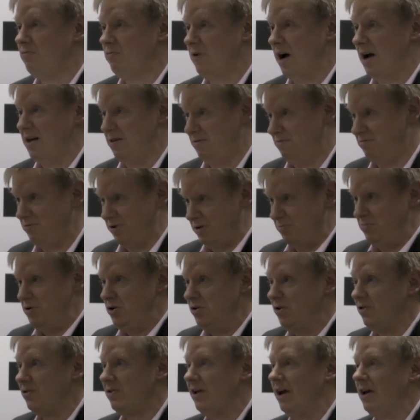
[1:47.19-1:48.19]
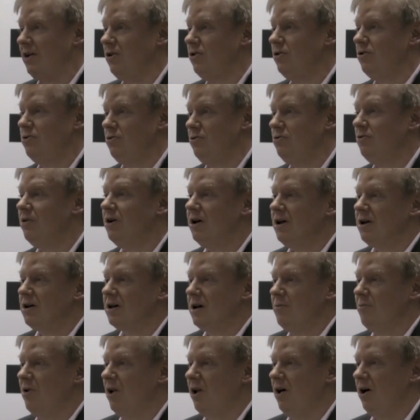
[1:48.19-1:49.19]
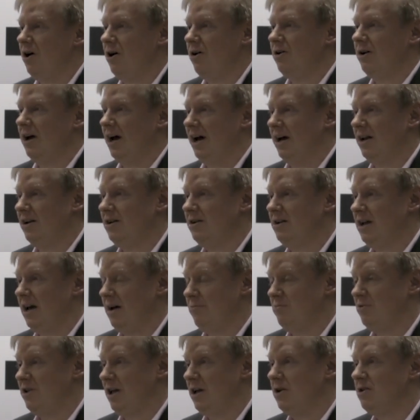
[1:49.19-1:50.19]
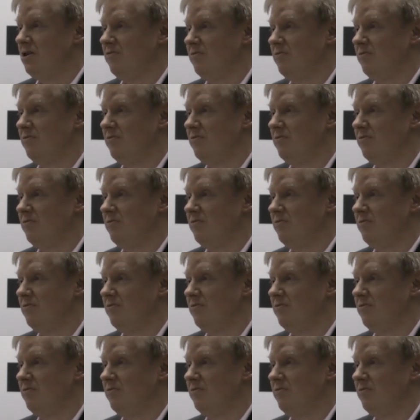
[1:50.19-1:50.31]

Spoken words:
as computers like you come along and take